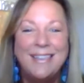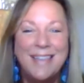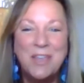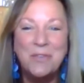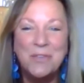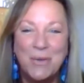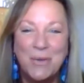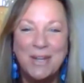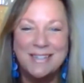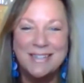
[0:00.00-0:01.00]
Thank you for
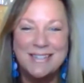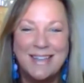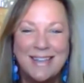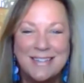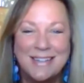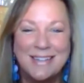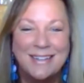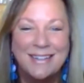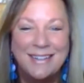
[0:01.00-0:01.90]
joining us, Angela.